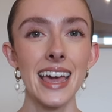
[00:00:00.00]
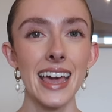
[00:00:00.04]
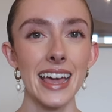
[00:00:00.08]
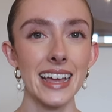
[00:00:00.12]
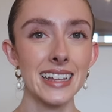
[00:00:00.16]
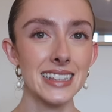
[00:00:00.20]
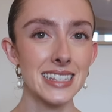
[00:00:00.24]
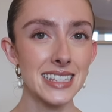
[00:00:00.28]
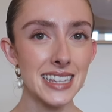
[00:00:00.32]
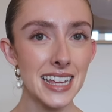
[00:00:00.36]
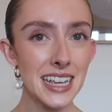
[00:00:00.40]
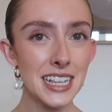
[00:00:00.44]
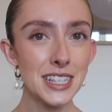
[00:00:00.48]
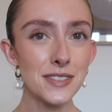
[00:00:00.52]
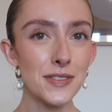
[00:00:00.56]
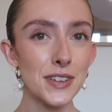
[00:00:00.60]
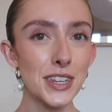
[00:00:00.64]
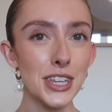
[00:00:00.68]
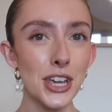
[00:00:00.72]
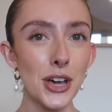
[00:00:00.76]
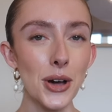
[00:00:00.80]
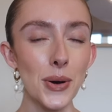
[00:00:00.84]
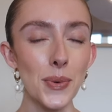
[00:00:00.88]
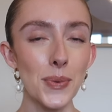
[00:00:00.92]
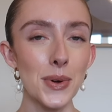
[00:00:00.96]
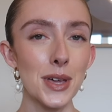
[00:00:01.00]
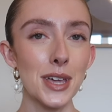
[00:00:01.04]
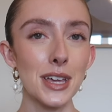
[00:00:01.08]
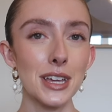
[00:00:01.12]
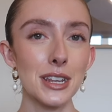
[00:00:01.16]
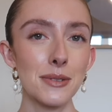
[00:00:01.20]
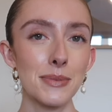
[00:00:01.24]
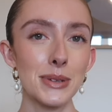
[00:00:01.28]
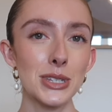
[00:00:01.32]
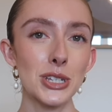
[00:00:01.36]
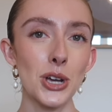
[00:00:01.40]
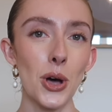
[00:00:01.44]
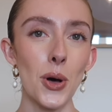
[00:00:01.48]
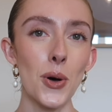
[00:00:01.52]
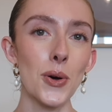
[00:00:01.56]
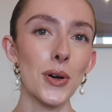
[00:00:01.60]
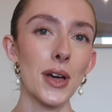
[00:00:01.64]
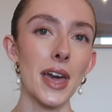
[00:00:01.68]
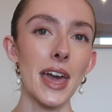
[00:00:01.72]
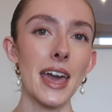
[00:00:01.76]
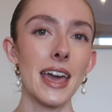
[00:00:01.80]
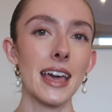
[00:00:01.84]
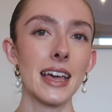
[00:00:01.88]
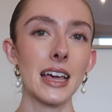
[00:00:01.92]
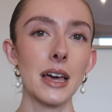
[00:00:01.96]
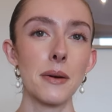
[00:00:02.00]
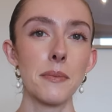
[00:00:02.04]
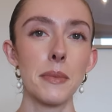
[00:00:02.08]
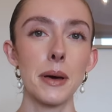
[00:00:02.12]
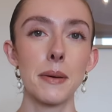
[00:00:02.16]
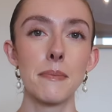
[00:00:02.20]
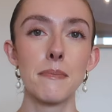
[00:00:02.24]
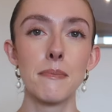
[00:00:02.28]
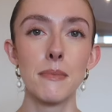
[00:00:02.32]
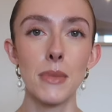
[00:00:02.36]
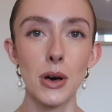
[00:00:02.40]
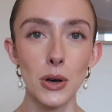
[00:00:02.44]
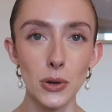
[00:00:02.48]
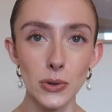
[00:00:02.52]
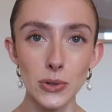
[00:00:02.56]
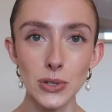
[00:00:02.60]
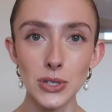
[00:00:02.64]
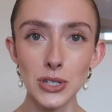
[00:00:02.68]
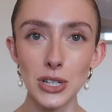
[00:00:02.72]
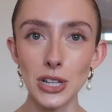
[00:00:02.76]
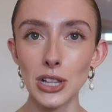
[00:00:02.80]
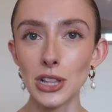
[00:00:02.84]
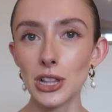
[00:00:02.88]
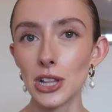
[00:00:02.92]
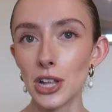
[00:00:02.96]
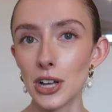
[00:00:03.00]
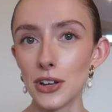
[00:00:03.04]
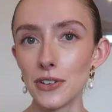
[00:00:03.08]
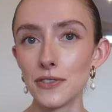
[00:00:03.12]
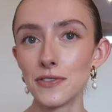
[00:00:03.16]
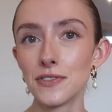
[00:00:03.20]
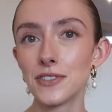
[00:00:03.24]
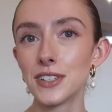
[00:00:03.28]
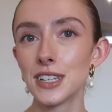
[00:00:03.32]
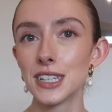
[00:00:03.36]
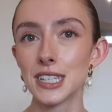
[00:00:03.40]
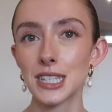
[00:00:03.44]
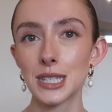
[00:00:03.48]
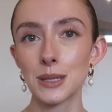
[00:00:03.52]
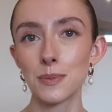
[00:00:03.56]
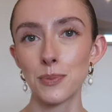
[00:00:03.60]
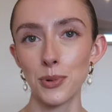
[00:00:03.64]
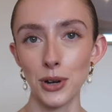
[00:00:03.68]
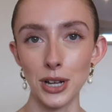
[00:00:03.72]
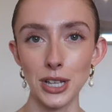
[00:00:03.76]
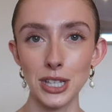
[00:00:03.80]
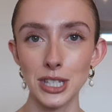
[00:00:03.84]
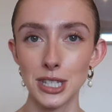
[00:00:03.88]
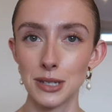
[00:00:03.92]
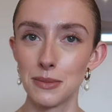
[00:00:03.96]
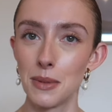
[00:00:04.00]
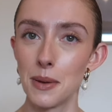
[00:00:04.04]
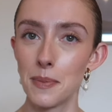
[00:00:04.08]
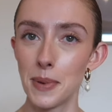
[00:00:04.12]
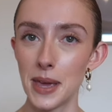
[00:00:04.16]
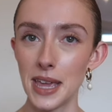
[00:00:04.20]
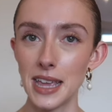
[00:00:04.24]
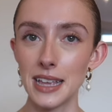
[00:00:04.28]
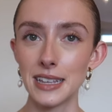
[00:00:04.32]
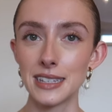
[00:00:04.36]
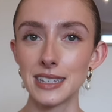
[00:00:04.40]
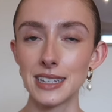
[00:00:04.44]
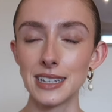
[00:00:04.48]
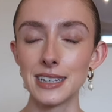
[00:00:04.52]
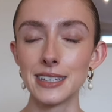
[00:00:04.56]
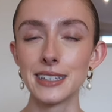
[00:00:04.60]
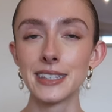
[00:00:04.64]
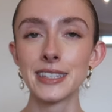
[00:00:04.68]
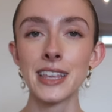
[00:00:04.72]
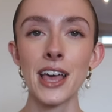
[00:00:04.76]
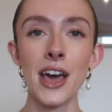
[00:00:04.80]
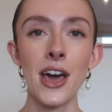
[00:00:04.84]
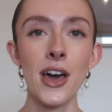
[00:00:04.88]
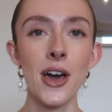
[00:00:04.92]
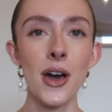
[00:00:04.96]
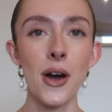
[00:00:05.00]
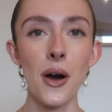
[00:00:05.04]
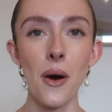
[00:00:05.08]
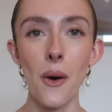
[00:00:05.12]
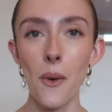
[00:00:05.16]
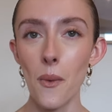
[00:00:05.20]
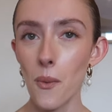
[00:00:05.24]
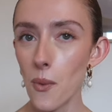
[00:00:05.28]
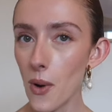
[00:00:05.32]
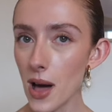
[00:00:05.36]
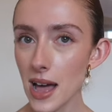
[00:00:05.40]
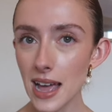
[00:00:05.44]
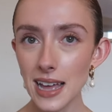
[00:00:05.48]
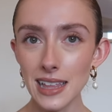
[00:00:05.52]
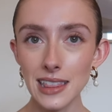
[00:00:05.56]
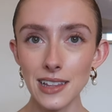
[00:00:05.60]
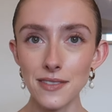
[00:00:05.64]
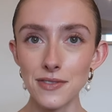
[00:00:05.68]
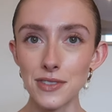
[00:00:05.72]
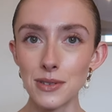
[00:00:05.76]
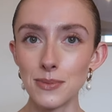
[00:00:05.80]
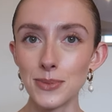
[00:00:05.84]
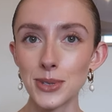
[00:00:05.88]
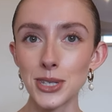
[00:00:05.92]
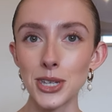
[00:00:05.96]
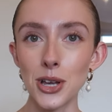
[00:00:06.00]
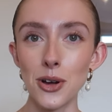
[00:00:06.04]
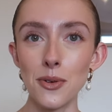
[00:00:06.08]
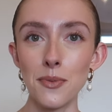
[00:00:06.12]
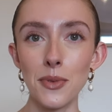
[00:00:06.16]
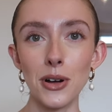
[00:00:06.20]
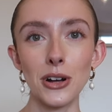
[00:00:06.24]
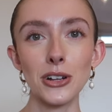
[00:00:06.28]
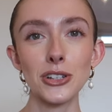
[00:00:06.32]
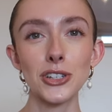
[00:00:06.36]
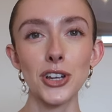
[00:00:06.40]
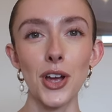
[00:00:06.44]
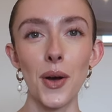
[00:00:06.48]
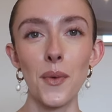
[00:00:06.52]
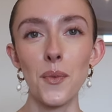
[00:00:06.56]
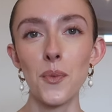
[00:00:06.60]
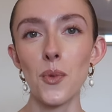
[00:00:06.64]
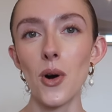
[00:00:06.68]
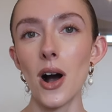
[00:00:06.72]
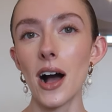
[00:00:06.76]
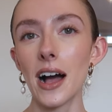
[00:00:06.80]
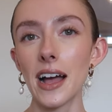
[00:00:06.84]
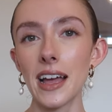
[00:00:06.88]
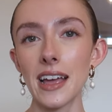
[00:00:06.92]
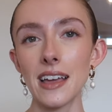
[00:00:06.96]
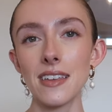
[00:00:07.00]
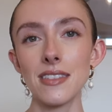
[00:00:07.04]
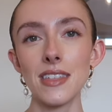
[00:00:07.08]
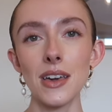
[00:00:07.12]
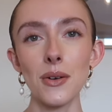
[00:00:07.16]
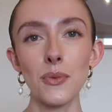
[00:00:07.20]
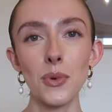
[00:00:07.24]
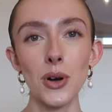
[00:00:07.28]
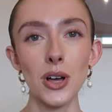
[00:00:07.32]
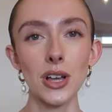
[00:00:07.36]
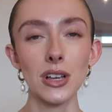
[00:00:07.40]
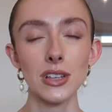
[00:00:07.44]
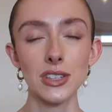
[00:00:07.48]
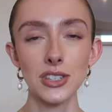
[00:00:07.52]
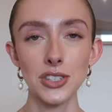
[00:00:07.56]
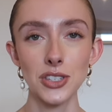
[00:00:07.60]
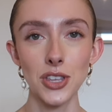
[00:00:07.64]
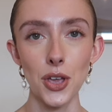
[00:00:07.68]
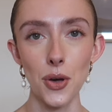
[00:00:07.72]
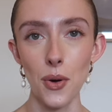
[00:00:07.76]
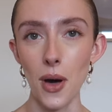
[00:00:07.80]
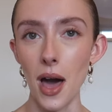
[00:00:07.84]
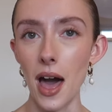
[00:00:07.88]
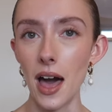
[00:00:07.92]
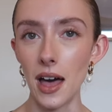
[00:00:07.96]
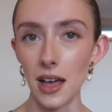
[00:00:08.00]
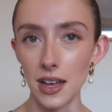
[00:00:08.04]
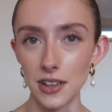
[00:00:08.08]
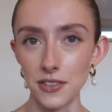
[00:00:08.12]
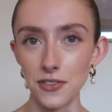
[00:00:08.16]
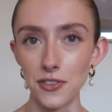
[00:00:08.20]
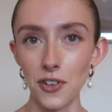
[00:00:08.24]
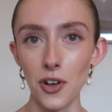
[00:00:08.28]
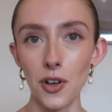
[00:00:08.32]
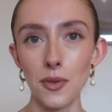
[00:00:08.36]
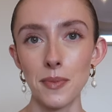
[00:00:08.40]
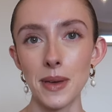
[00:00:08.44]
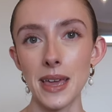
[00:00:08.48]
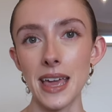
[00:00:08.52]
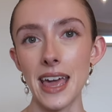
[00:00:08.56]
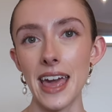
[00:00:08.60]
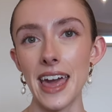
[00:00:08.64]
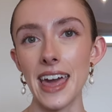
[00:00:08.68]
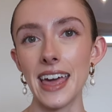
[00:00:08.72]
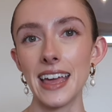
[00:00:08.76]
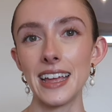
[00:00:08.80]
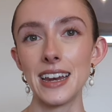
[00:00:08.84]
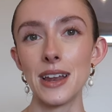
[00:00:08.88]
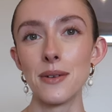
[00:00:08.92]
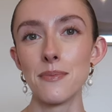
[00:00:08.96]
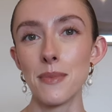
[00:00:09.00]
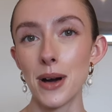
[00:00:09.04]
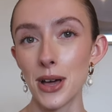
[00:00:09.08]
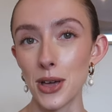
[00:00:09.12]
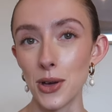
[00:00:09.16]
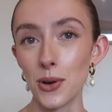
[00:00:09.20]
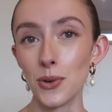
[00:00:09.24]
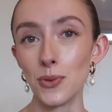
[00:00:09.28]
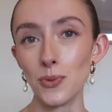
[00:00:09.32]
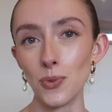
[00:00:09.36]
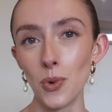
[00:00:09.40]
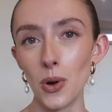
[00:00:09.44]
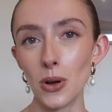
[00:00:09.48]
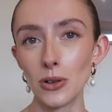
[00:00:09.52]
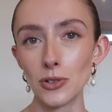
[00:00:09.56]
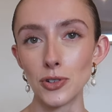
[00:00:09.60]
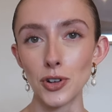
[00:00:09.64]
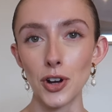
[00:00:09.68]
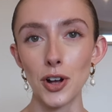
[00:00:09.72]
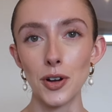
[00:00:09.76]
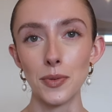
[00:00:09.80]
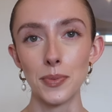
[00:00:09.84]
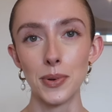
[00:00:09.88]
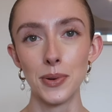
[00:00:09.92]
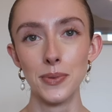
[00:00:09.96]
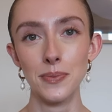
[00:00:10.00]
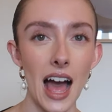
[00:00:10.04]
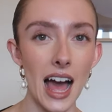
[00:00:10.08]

In today's video, we're going to be talking my most loved spring-summer pieces, why I love them so much and why they work so hard for me in my own wardrobe.